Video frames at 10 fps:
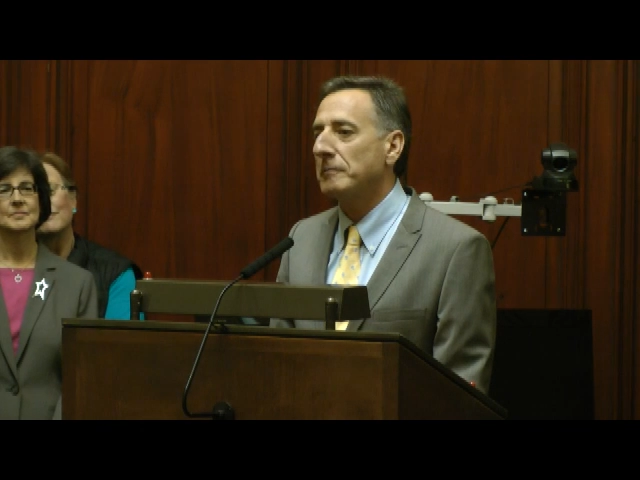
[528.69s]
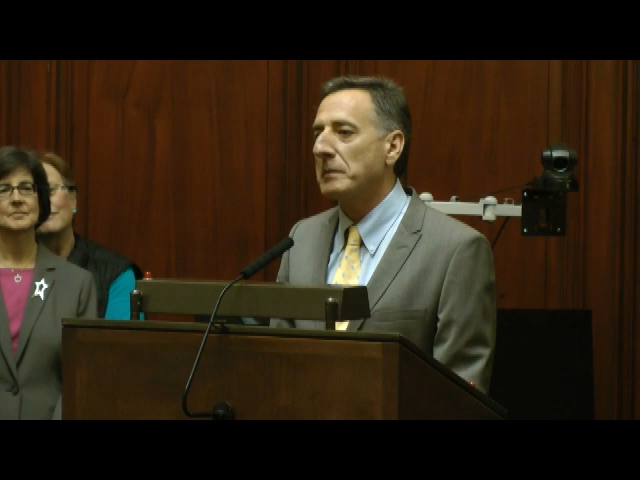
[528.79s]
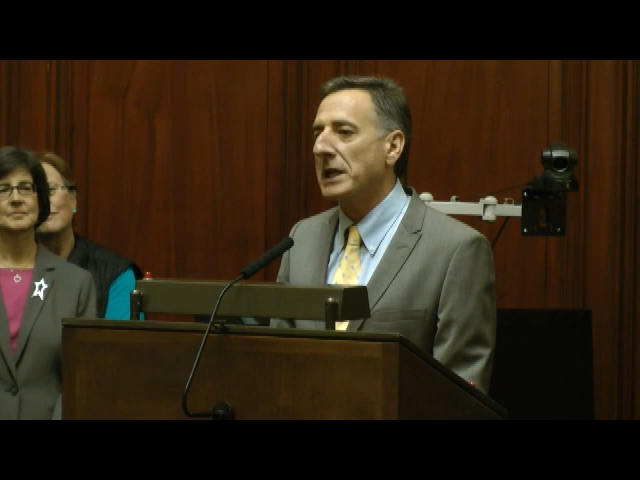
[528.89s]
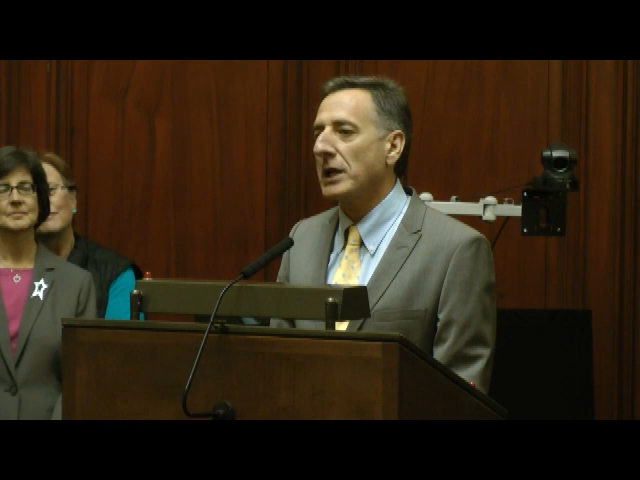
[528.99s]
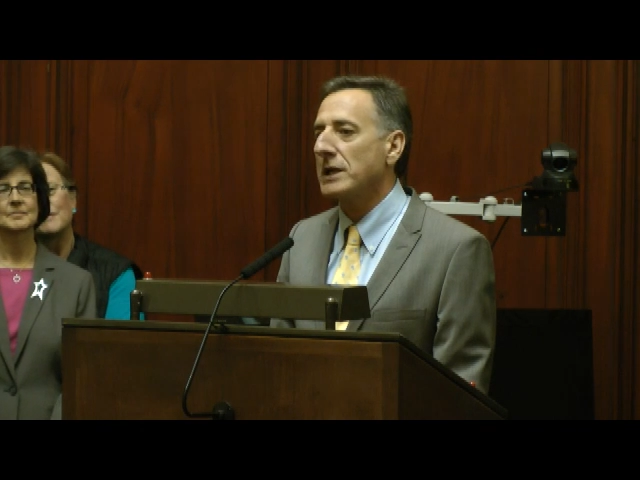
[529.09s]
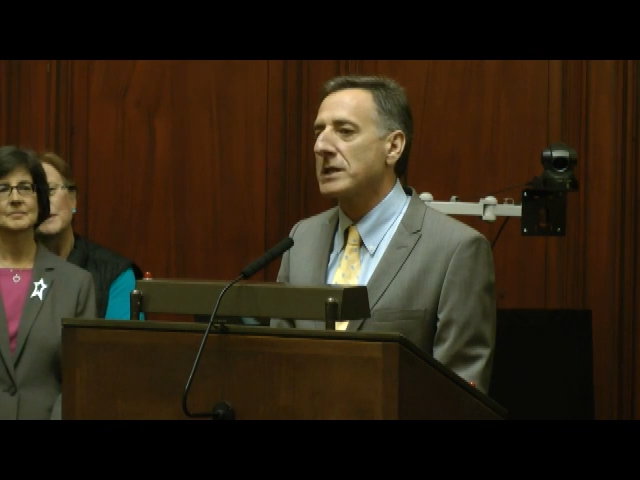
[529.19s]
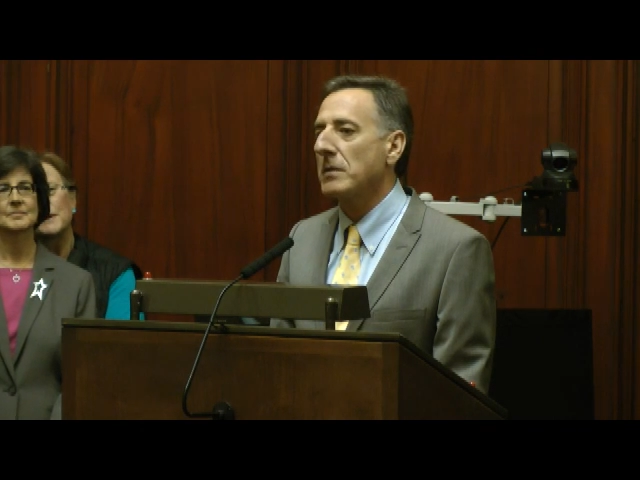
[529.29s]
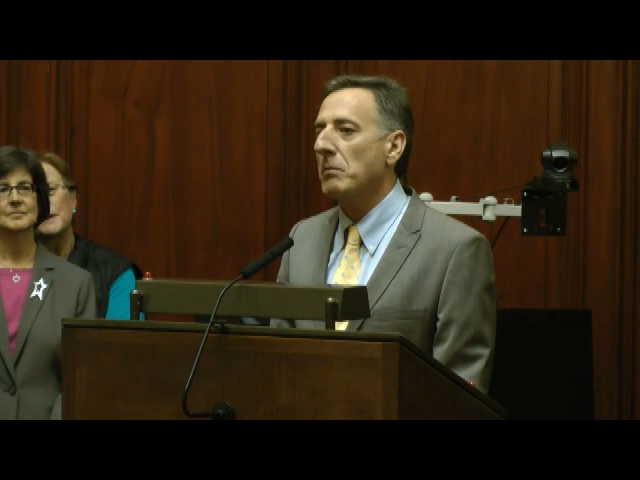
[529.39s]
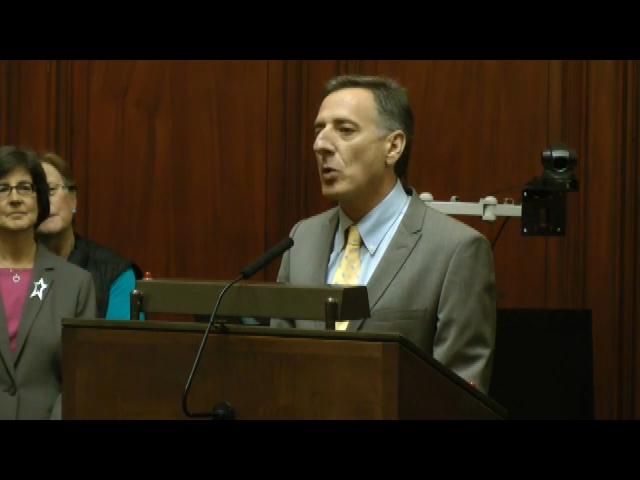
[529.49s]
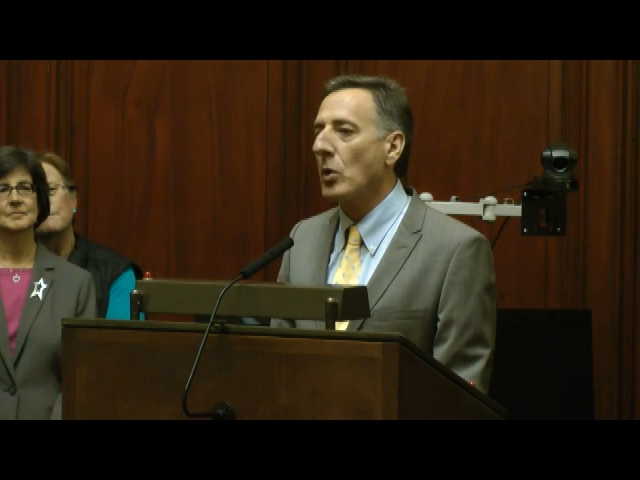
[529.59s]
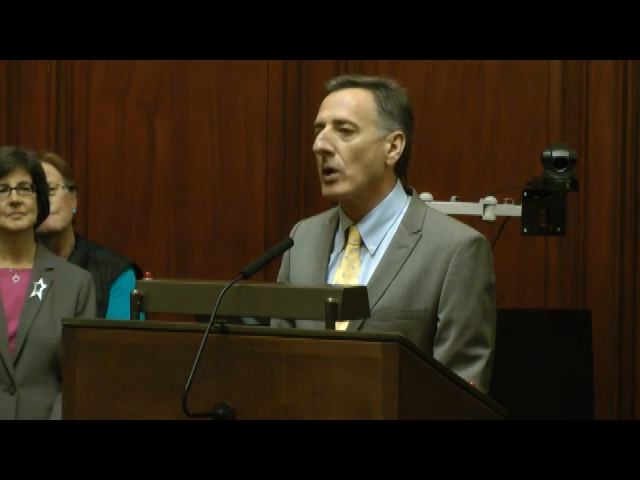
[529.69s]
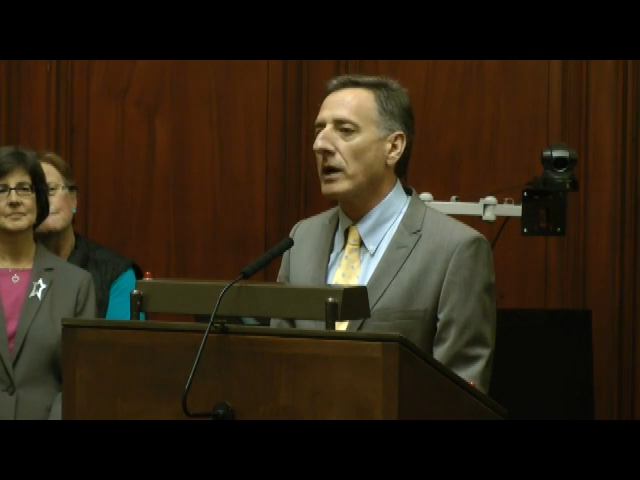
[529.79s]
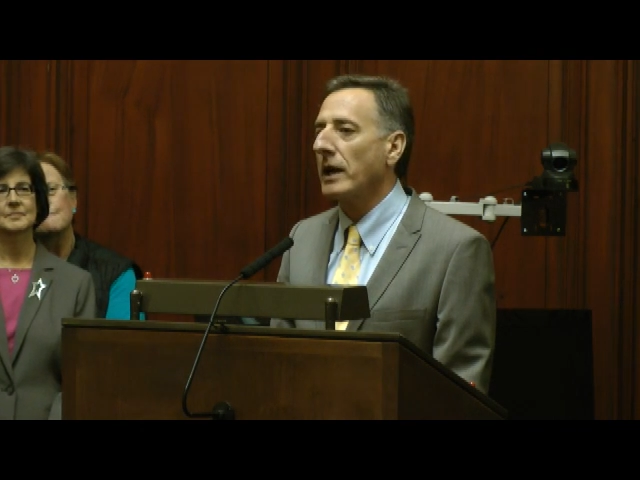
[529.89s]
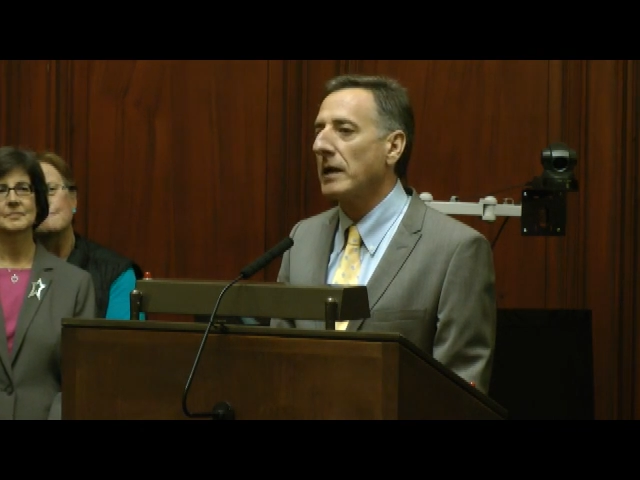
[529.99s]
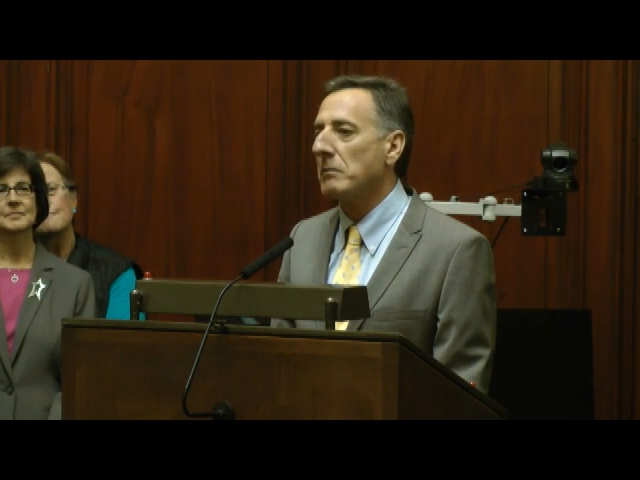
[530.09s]
because
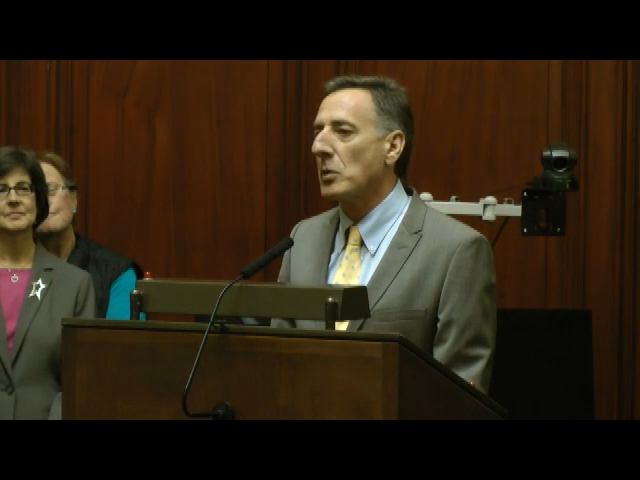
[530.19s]
more and